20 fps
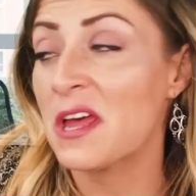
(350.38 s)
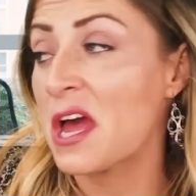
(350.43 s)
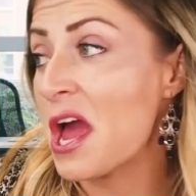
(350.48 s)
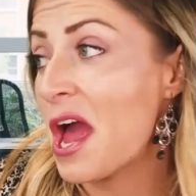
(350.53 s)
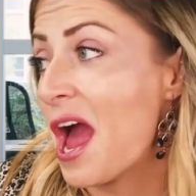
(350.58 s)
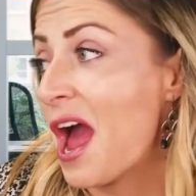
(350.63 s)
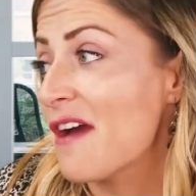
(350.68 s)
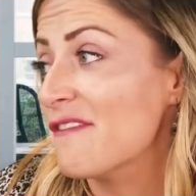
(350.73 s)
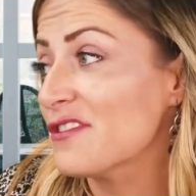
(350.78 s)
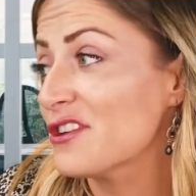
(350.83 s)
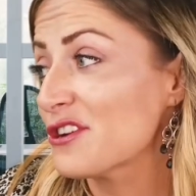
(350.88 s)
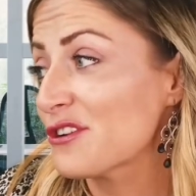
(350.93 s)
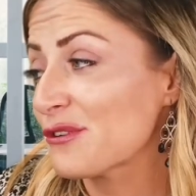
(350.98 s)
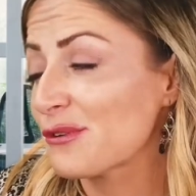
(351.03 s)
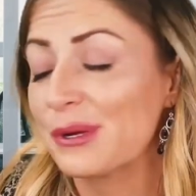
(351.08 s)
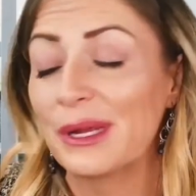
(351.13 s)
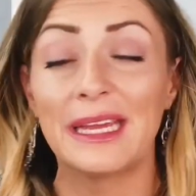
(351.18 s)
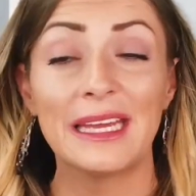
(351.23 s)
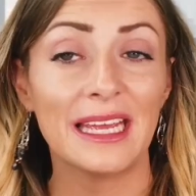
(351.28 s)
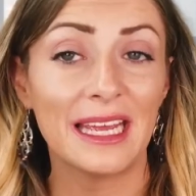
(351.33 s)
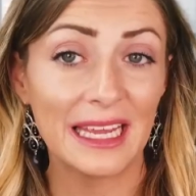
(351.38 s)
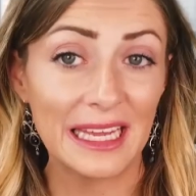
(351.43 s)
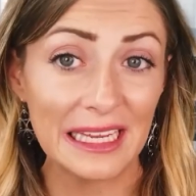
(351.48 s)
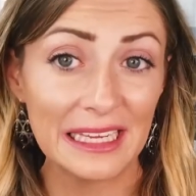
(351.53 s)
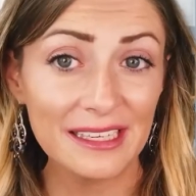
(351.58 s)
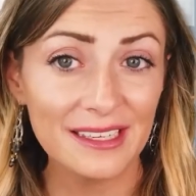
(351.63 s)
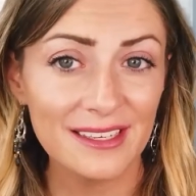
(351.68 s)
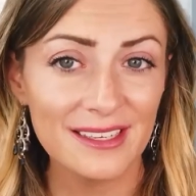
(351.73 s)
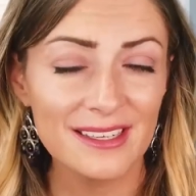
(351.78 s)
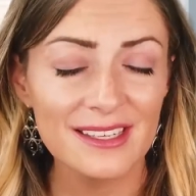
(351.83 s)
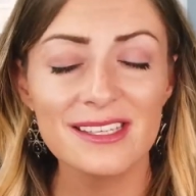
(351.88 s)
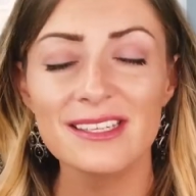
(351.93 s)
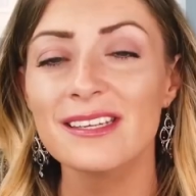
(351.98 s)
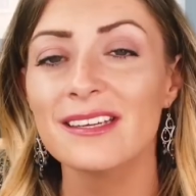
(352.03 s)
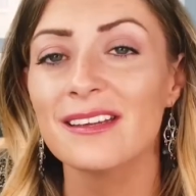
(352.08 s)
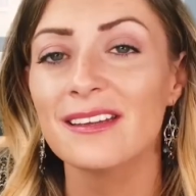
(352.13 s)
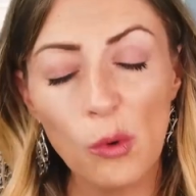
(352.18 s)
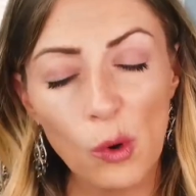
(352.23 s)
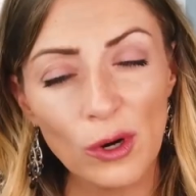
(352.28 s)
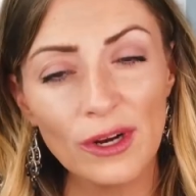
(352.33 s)
The heavier it is,
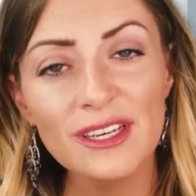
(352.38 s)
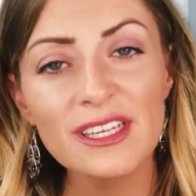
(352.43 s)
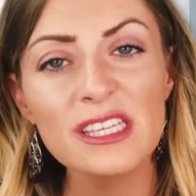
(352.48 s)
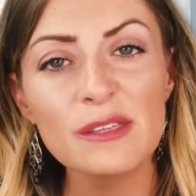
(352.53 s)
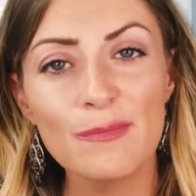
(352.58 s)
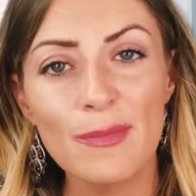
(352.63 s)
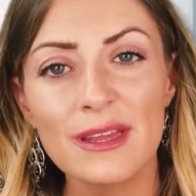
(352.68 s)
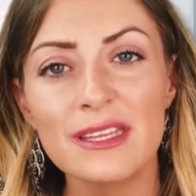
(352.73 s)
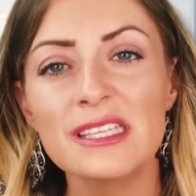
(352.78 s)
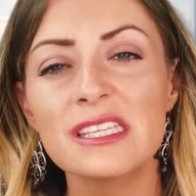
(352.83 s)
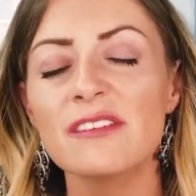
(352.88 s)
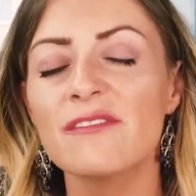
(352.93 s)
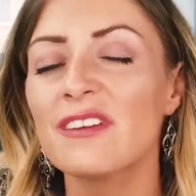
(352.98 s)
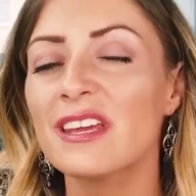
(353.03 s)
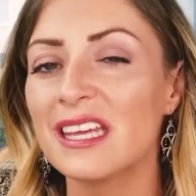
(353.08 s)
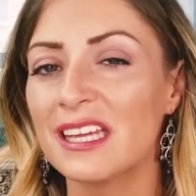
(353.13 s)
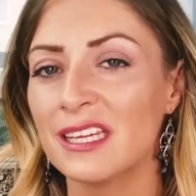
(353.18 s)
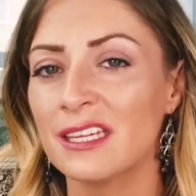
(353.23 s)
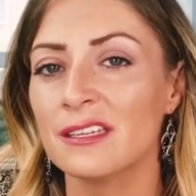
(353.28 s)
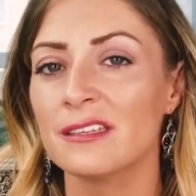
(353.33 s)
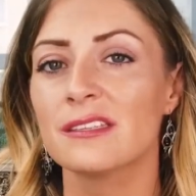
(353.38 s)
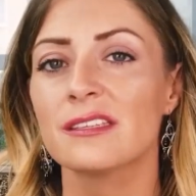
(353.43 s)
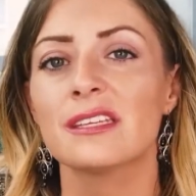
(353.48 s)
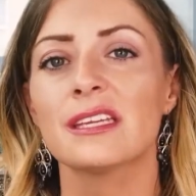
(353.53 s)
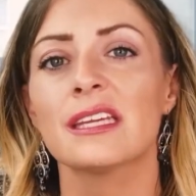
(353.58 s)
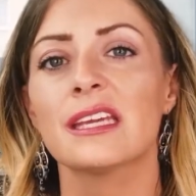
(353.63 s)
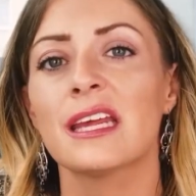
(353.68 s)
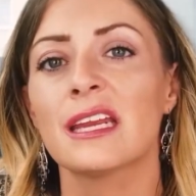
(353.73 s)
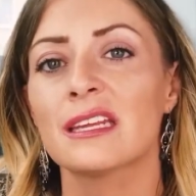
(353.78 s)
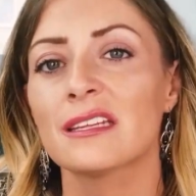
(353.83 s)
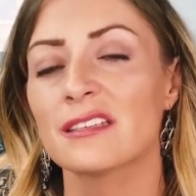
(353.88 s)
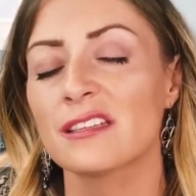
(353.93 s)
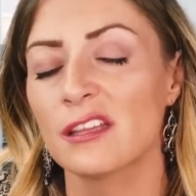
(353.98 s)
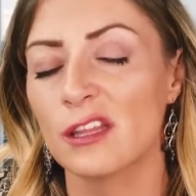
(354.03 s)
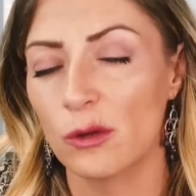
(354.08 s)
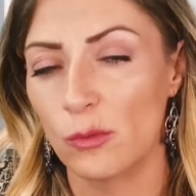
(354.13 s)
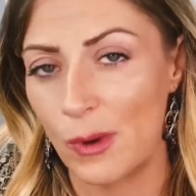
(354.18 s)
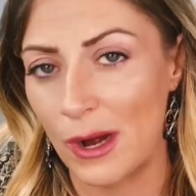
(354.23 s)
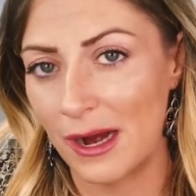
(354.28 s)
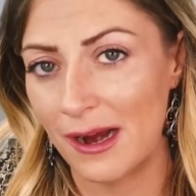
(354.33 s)
the more expensive it is to get it to
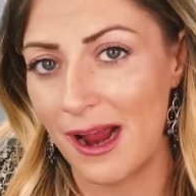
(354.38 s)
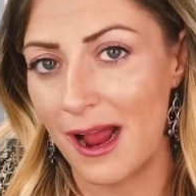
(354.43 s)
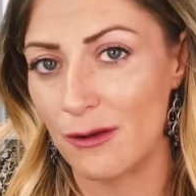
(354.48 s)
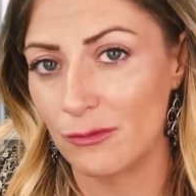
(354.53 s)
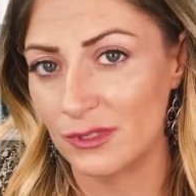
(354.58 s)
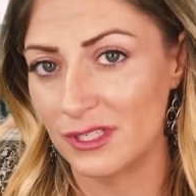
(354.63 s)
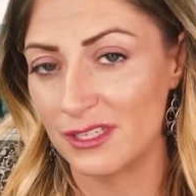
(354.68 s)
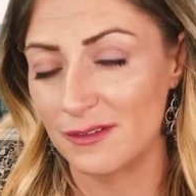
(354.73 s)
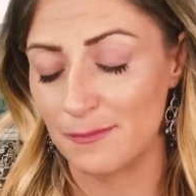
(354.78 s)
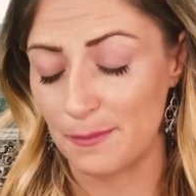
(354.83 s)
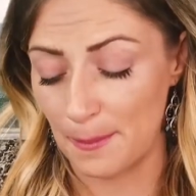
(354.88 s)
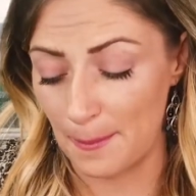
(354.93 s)
the warehouse.